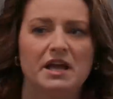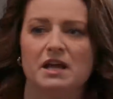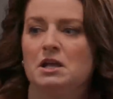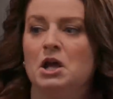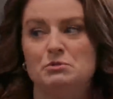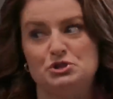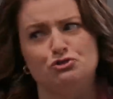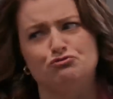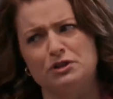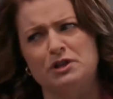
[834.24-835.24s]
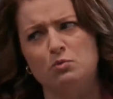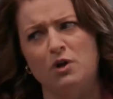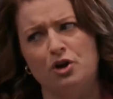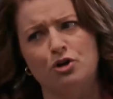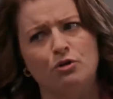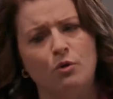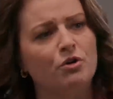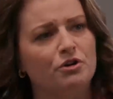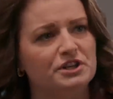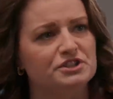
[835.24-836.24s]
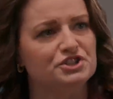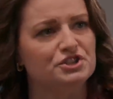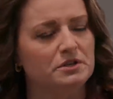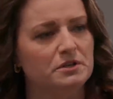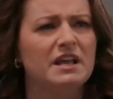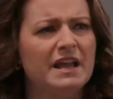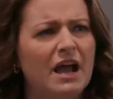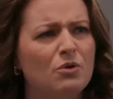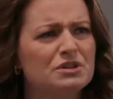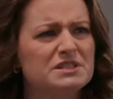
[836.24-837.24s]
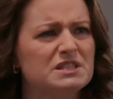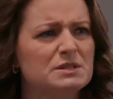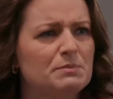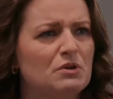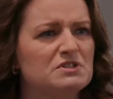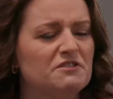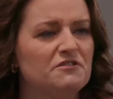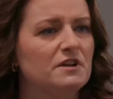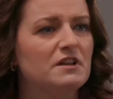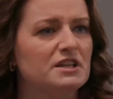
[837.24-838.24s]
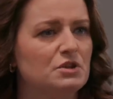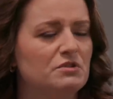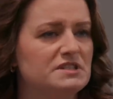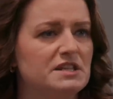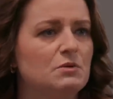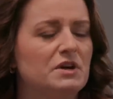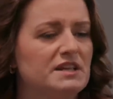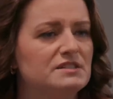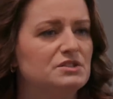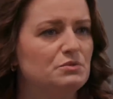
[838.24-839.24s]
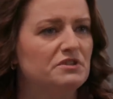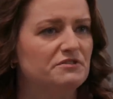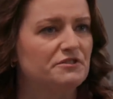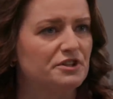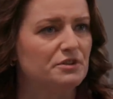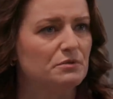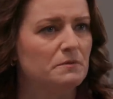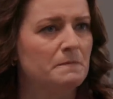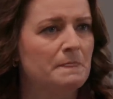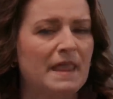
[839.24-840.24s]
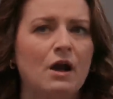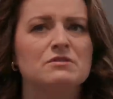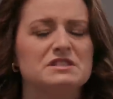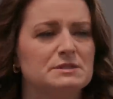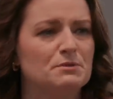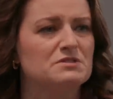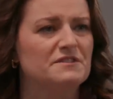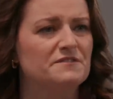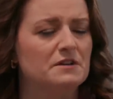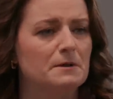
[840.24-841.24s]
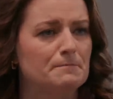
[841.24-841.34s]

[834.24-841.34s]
hand, mm-hmm. but you really want her orange, then how is he supposed to feel like you see what he's doing for you? Mm-hmm. How is he supposed to feel